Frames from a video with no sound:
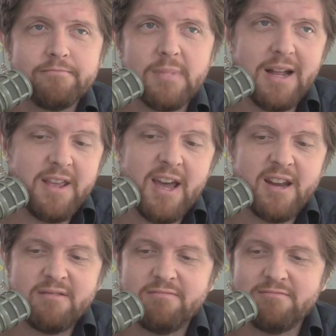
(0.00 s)
And
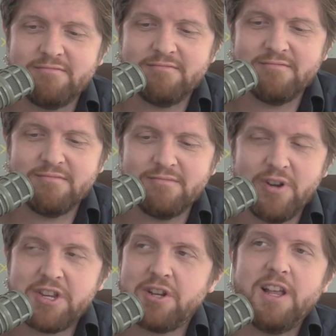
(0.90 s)
yet,
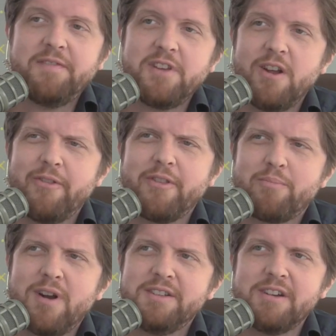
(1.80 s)
we still have to hear that the
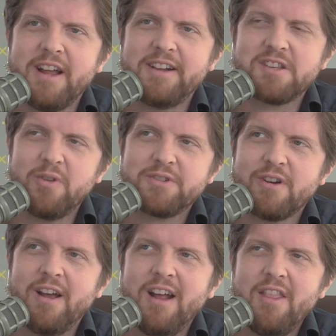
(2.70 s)
president hates the
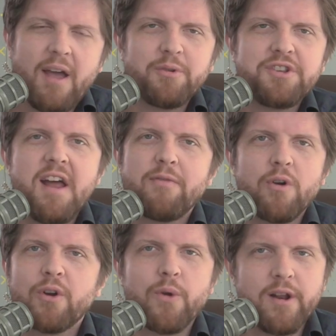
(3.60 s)
military. That was
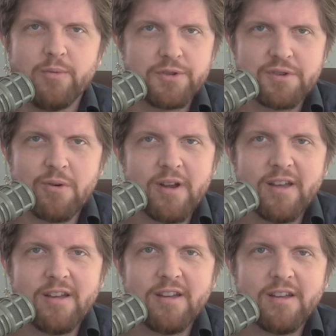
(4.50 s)
never a credible story.
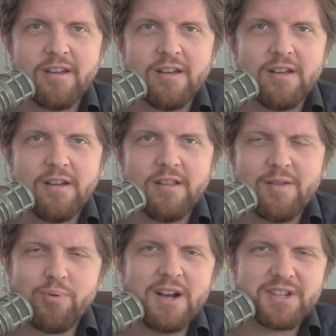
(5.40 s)
The
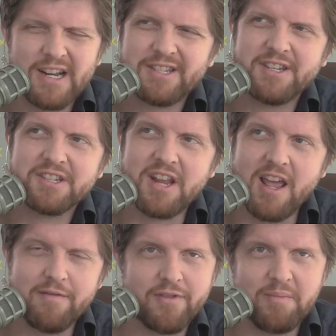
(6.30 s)
president has
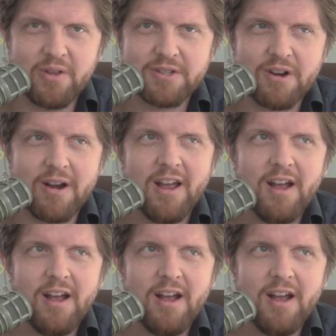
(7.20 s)
disdain for the military.